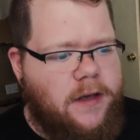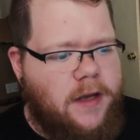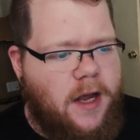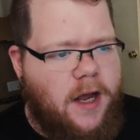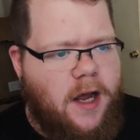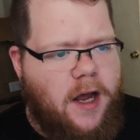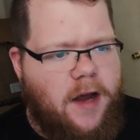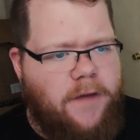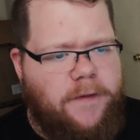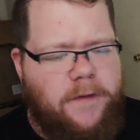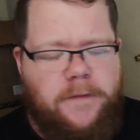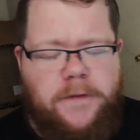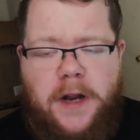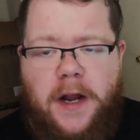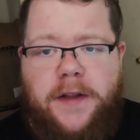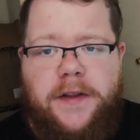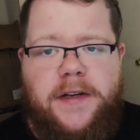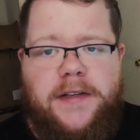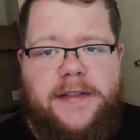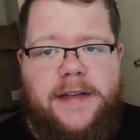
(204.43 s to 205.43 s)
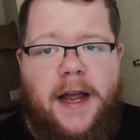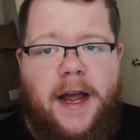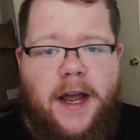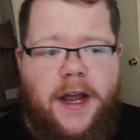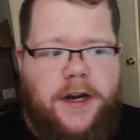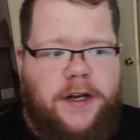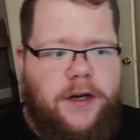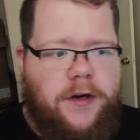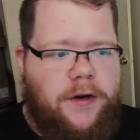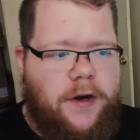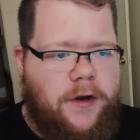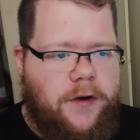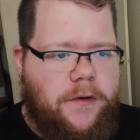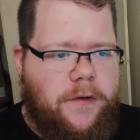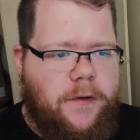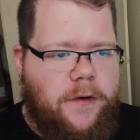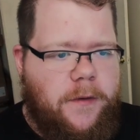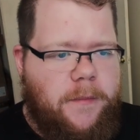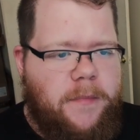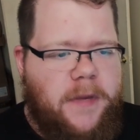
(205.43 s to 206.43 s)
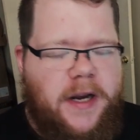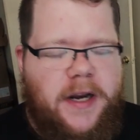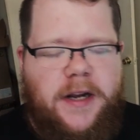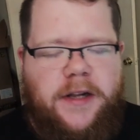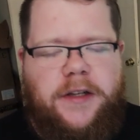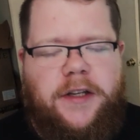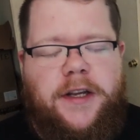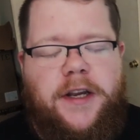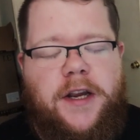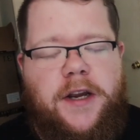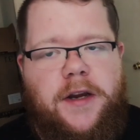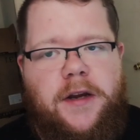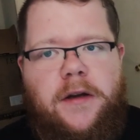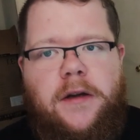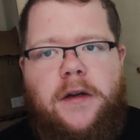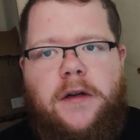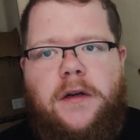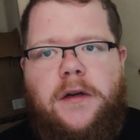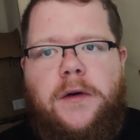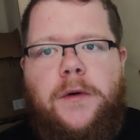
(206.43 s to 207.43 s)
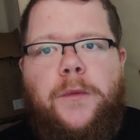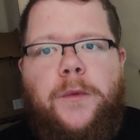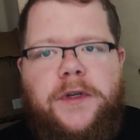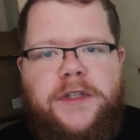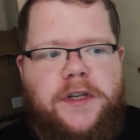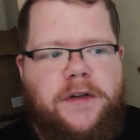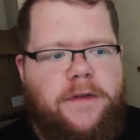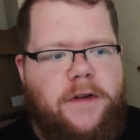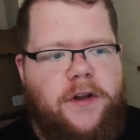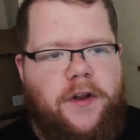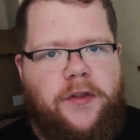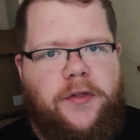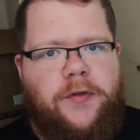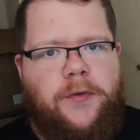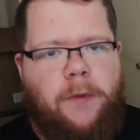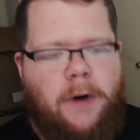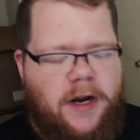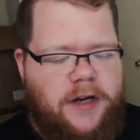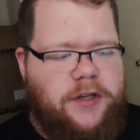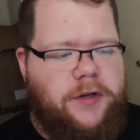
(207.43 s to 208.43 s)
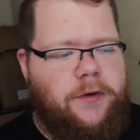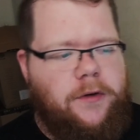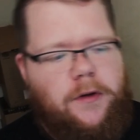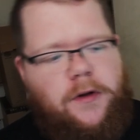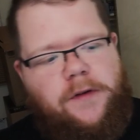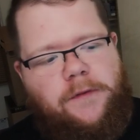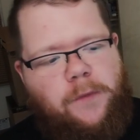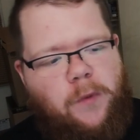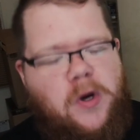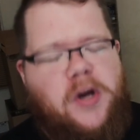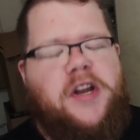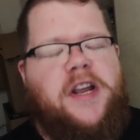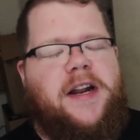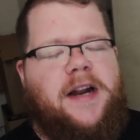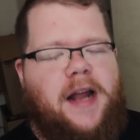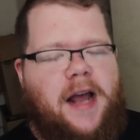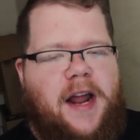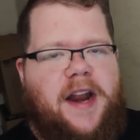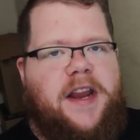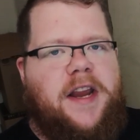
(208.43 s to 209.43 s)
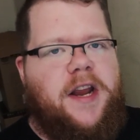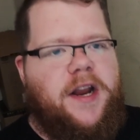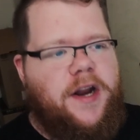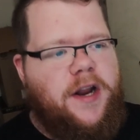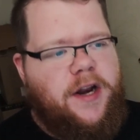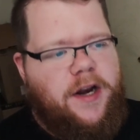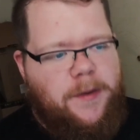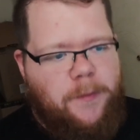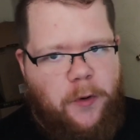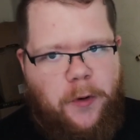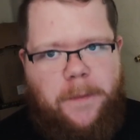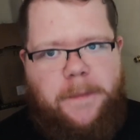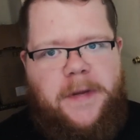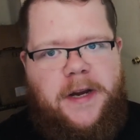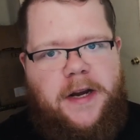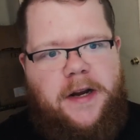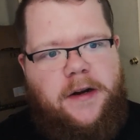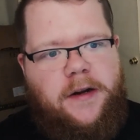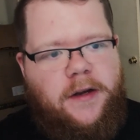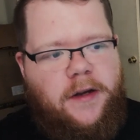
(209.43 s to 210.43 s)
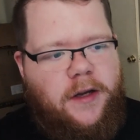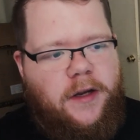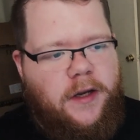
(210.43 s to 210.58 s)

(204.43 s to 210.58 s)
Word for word: Uh, if you've done this diet, you know immediately once you hit the threshold of where you cannot eat any more meat.